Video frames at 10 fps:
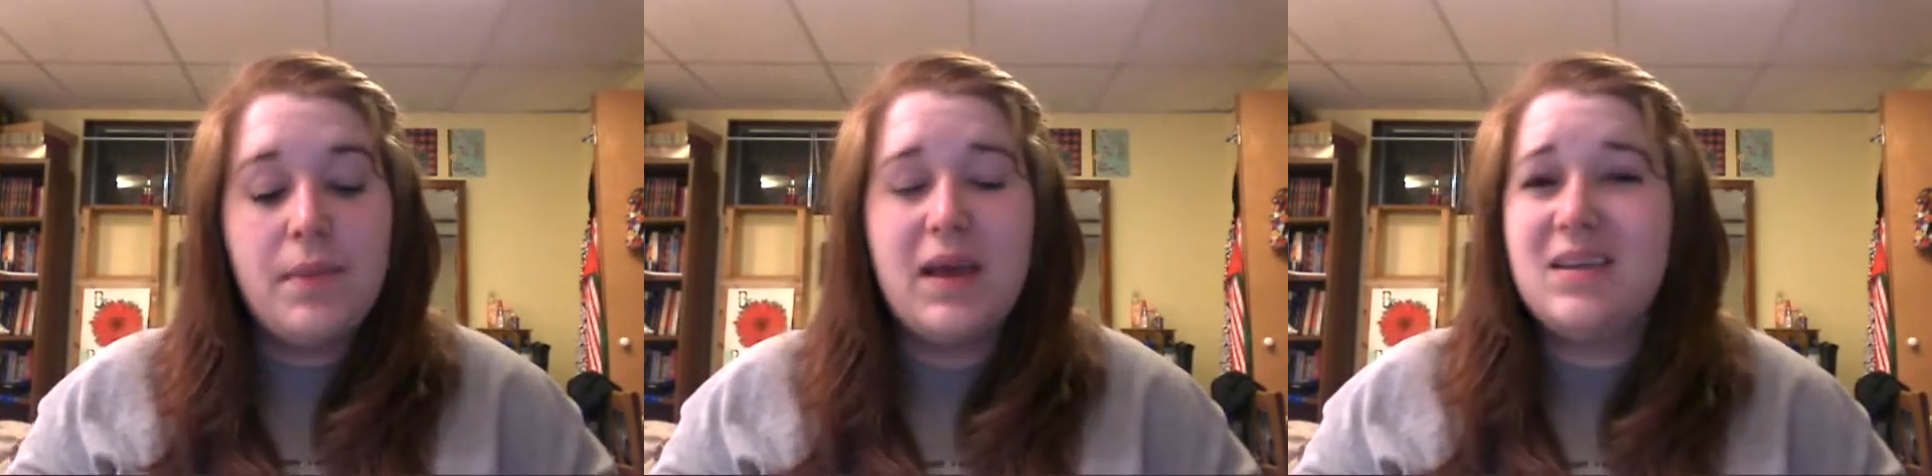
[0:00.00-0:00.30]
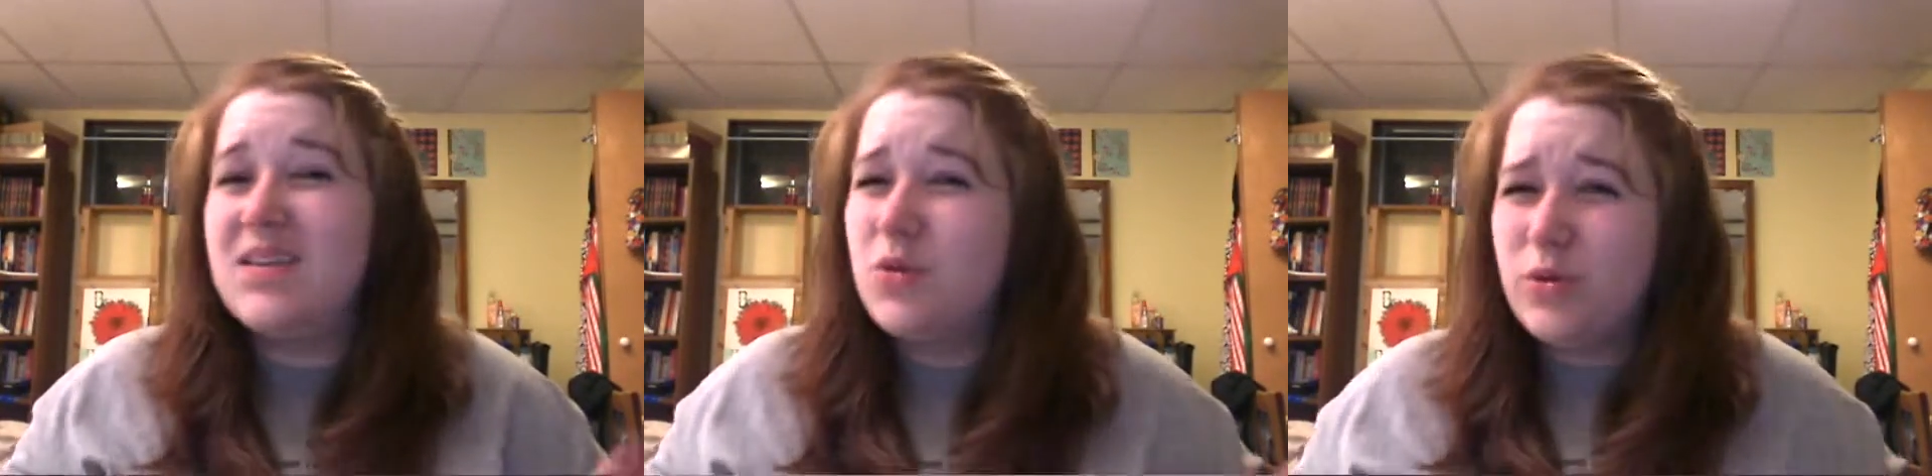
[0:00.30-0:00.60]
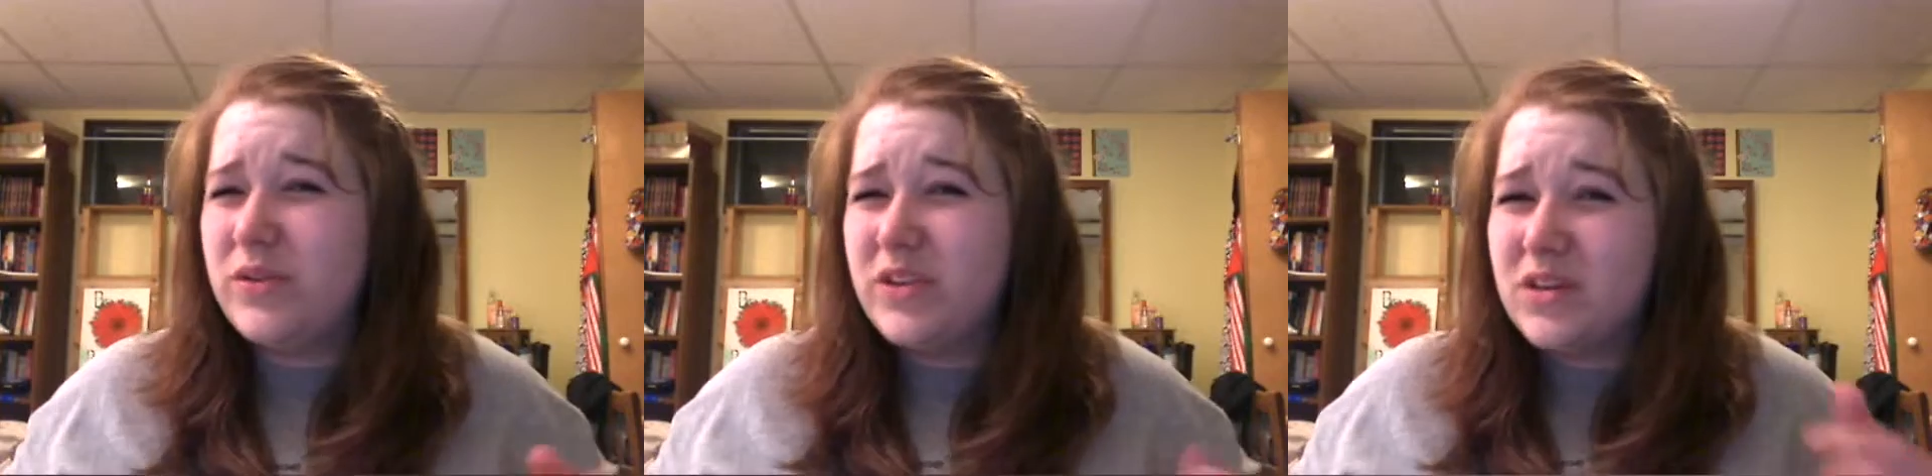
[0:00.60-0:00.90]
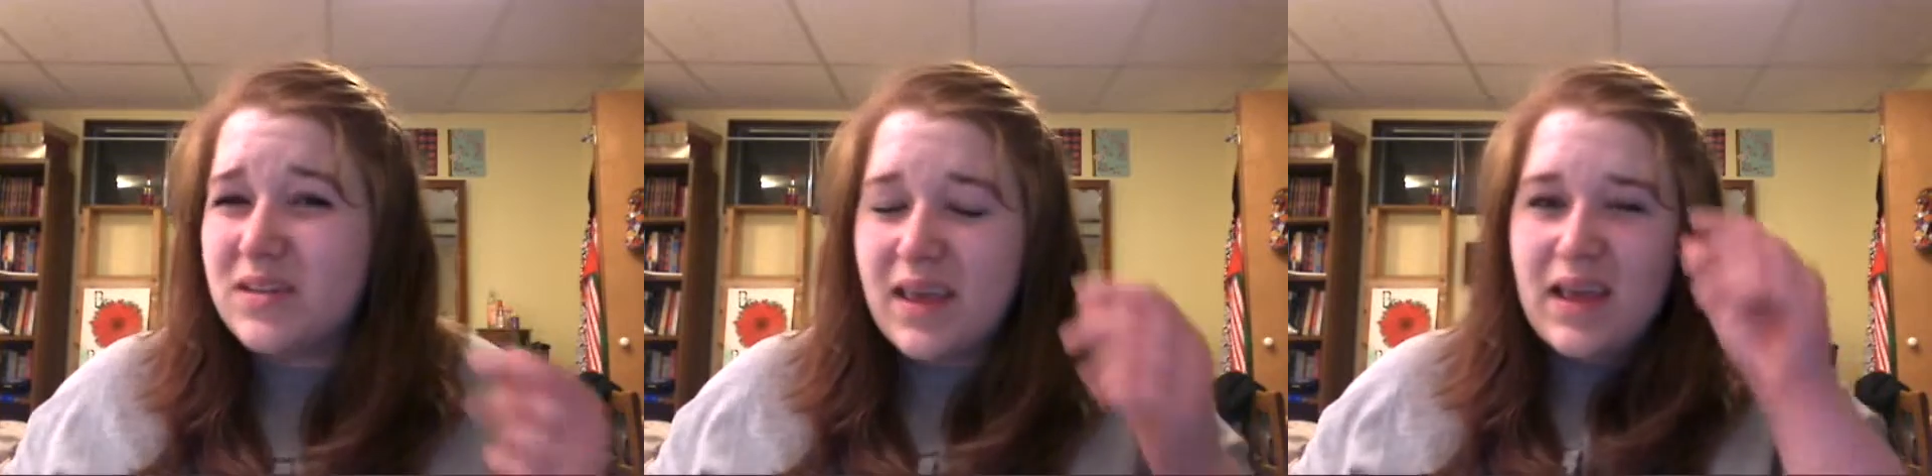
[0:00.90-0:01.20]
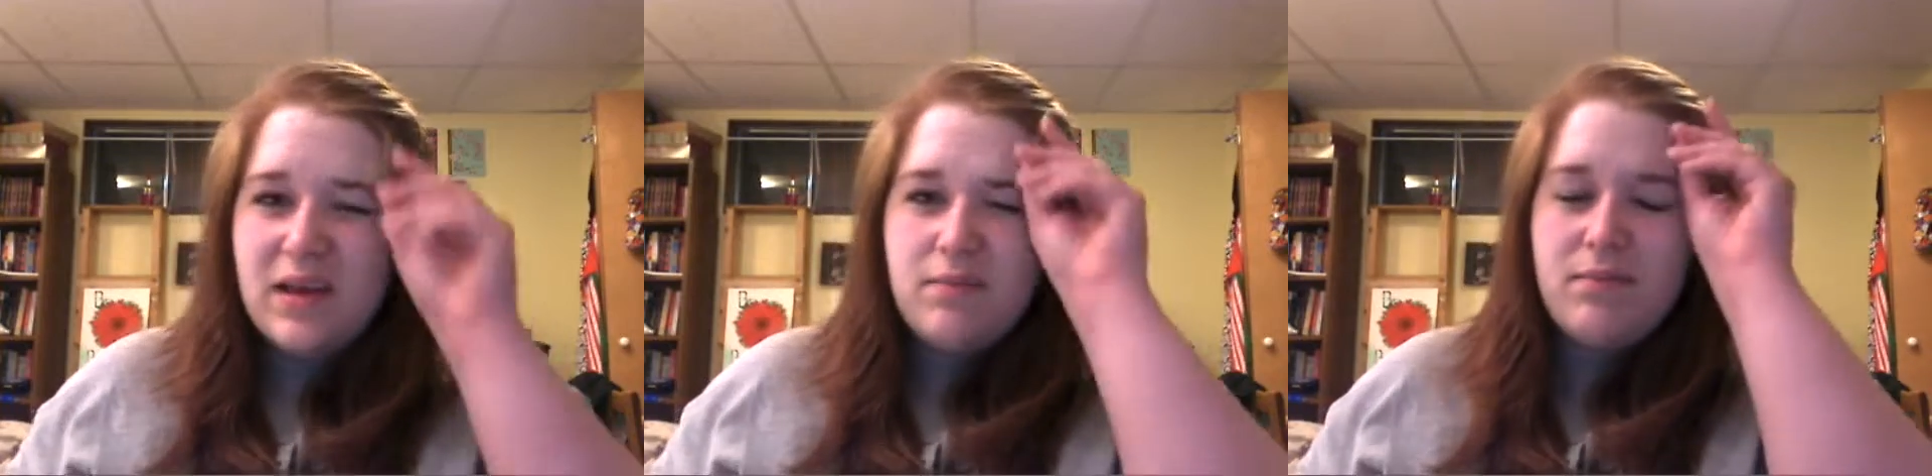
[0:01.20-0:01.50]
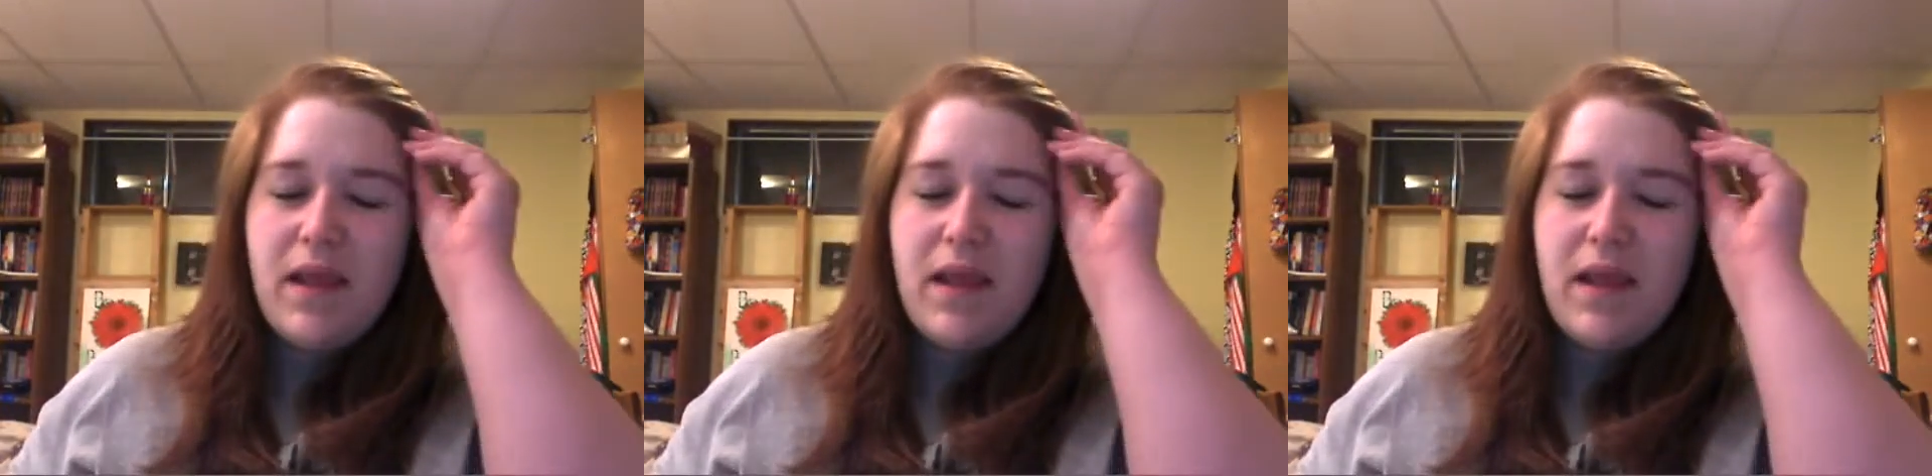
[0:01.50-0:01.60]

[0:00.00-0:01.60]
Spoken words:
because it cools your skin